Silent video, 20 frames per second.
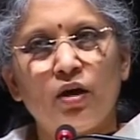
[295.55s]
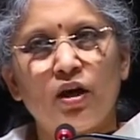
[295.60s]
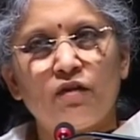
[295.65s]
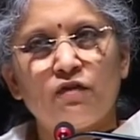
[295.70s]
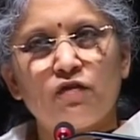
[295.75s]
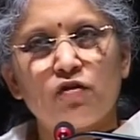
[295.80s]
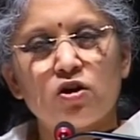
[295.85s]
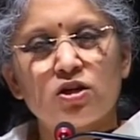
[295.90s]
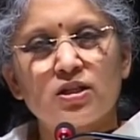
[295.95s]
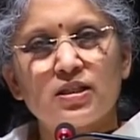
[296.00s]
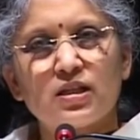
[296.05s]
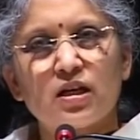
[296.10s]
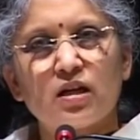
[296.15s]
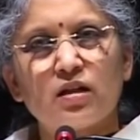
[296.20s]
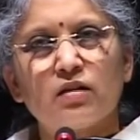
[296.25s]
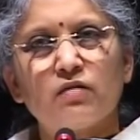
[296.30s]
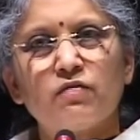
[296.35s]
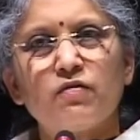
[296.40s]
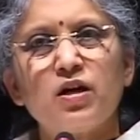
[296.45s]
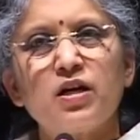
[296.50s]
If your
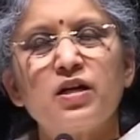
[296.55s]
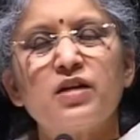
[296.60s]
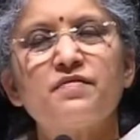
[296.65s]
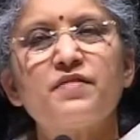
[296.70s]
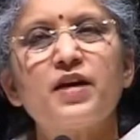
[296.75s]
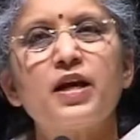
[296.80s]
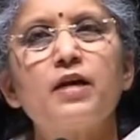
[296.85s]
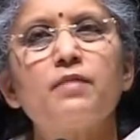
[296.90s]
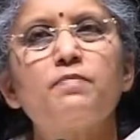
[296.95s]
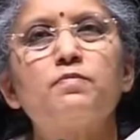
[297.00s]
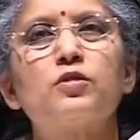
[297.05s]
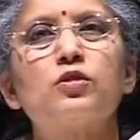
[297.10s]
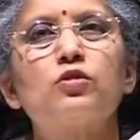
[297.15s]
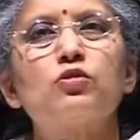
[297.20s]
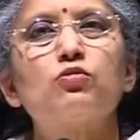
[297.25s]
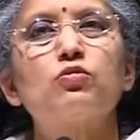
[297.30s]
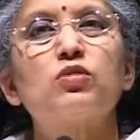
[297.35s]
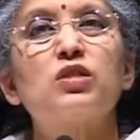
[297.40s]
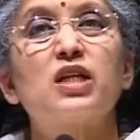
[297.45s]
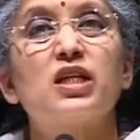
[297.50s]
sattva
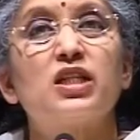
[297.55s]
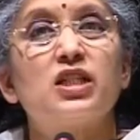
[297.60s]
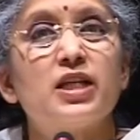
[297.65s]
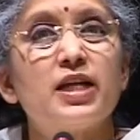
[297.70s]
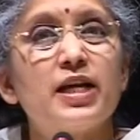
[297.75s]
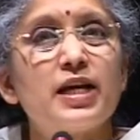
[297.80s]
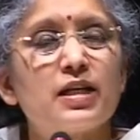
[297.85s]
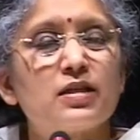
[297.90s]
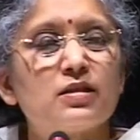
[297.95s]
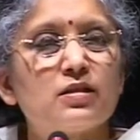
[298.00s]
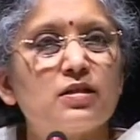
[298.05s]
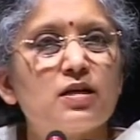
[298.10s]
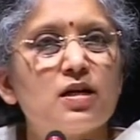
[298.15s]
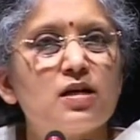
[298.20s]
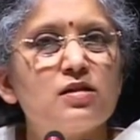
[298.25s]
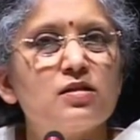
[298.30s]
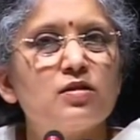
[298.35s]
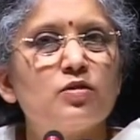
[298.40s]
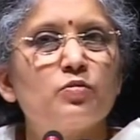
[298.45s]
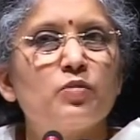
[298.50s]
develops to such an
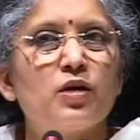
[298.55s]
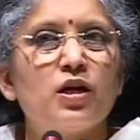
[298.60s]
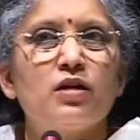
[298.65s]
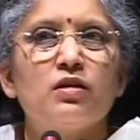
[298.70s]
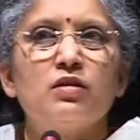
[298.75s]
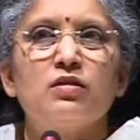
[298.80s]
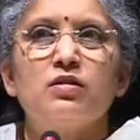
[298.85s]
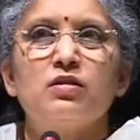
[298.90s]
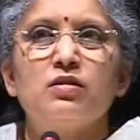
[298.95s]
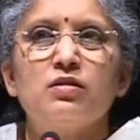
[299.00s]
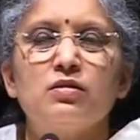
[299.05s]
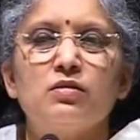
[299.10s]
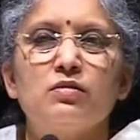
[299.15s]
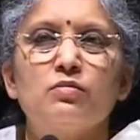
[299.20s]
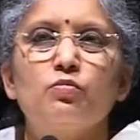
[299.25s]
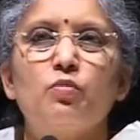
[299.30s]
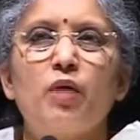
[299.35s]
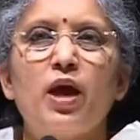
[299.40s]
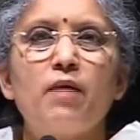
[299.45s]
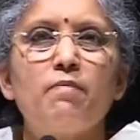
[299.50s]
extent where it
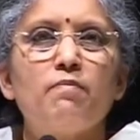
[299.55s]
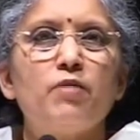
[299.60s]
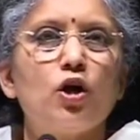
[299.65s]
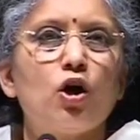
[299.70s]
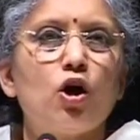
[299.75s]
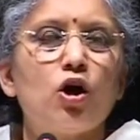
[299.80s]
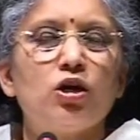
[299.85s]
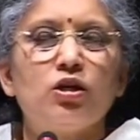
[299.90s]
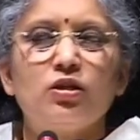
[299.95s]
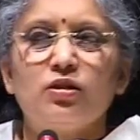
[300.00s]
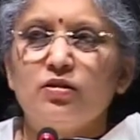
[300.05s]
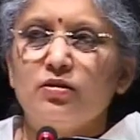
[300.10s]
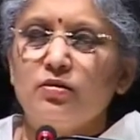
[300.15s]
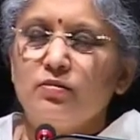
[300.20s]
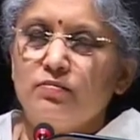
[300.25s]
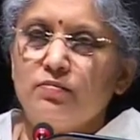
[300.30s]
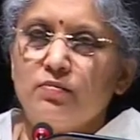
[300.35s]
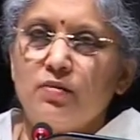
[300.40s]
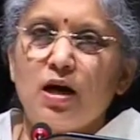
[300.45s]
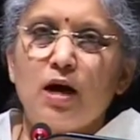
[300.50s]
is way beyond
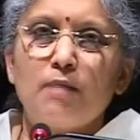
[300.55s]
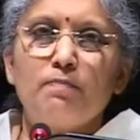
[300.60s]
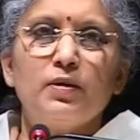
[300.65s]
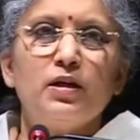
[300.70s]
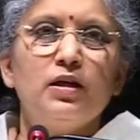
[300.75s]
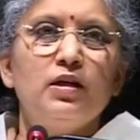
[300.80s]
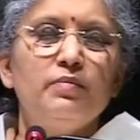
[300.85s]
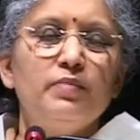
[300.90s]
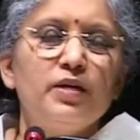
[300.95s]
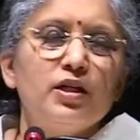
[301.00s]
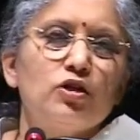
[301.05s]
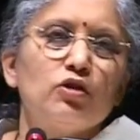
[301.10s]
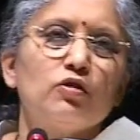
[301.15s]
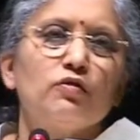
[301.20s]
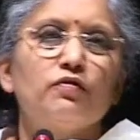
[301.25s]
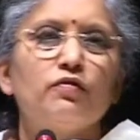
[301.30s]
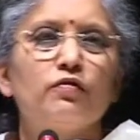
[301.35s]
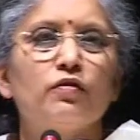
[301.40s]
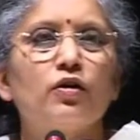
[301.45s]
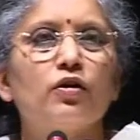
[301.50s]
the upper limit
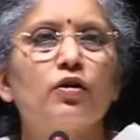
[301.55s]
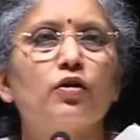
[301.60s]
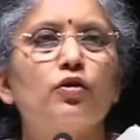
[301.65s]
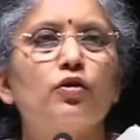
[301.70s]
of